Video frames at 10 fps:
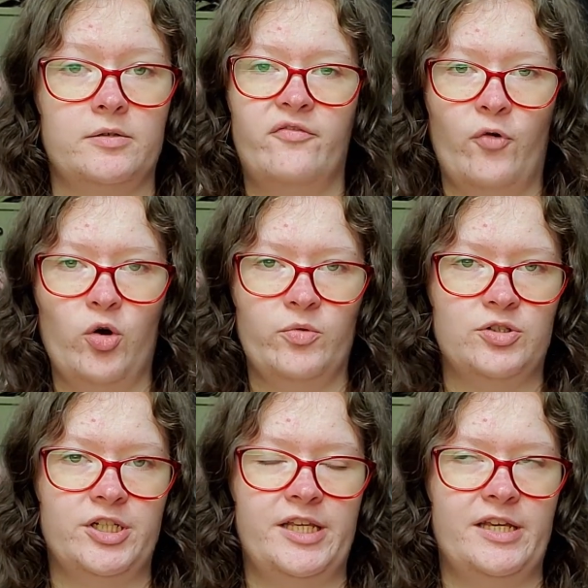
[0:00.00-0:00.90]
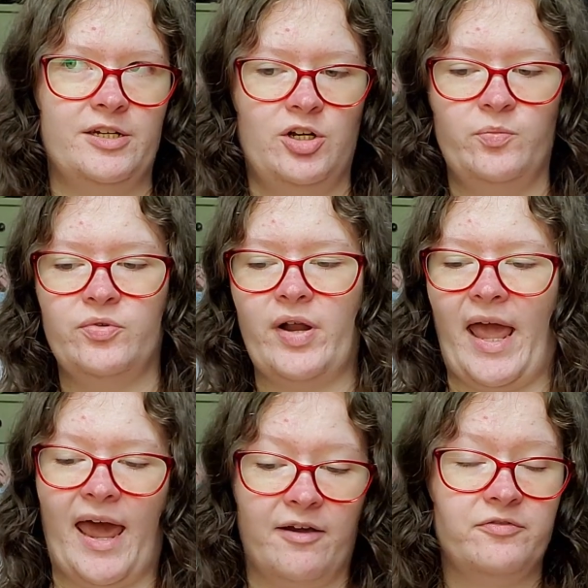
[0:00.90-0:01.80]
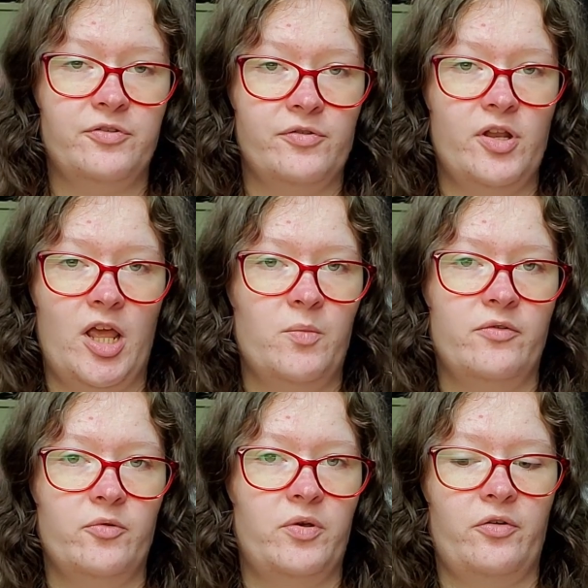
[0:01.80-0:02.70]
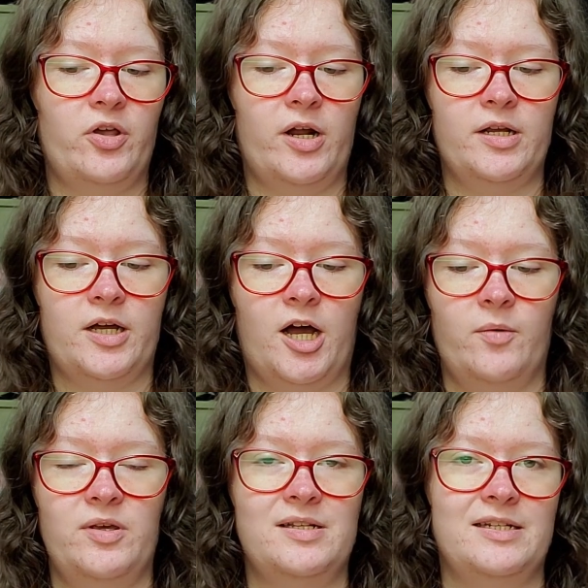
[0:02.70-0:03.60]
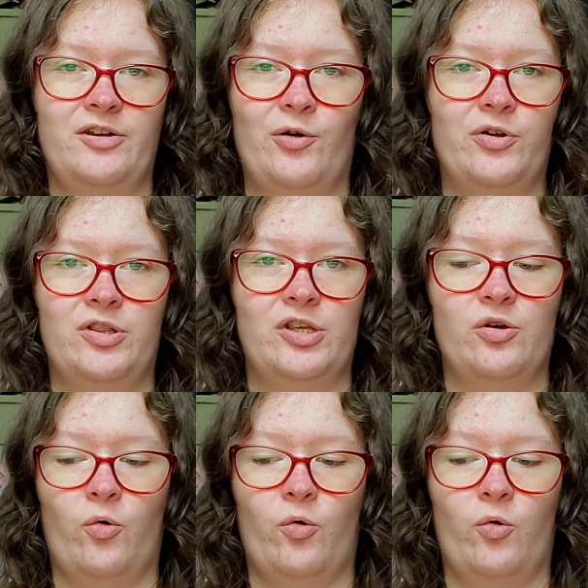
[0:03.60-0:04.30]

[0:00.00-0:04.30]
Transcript: Formerly, a number after the name of a periodic comet denoted the